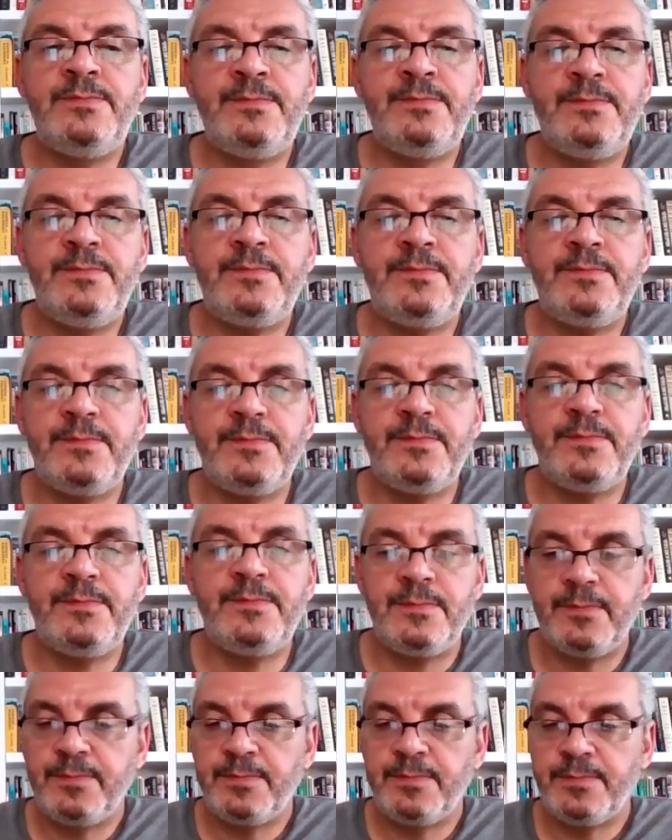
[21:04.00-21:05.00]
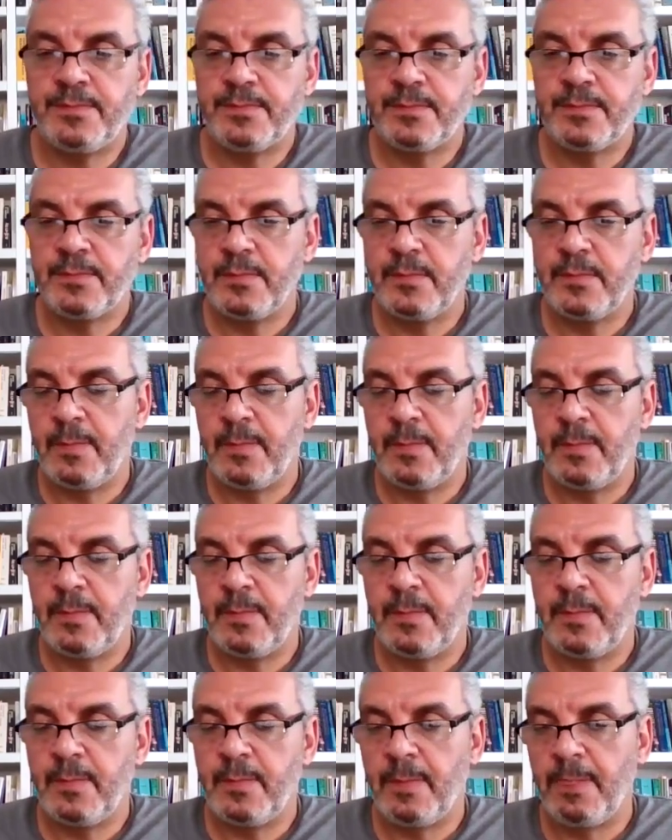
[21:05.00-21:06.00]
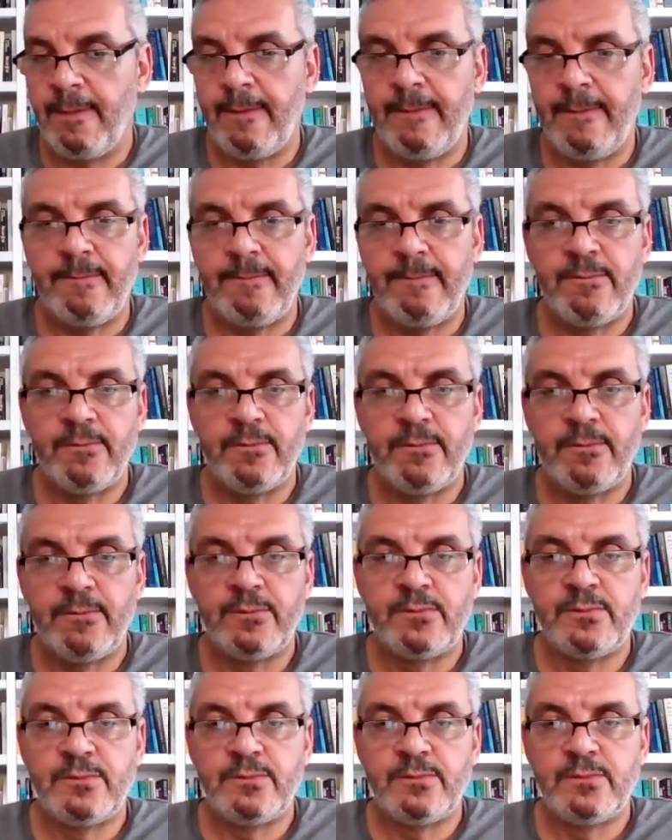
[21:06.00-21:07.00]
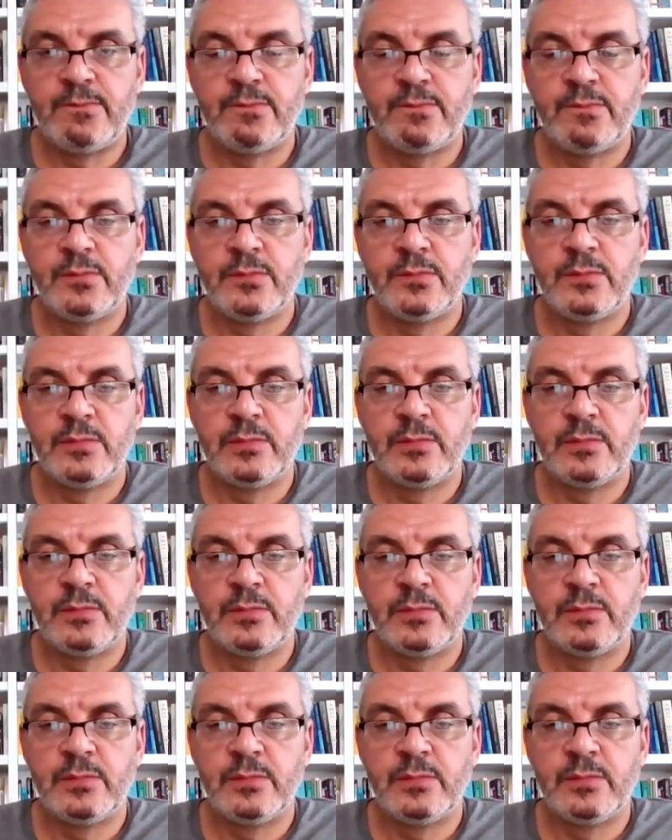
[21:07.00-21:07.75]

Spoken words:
No words are spoken by the person on screen.